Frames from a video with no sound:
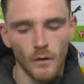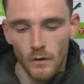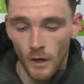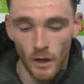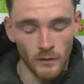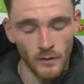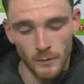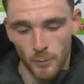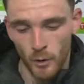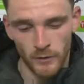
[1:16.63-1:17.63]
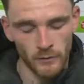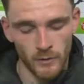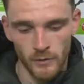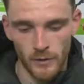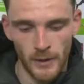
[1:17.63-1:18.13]
Yeah,
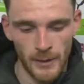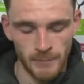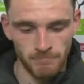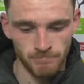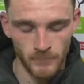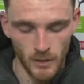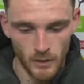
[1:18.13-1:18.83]
disappointing.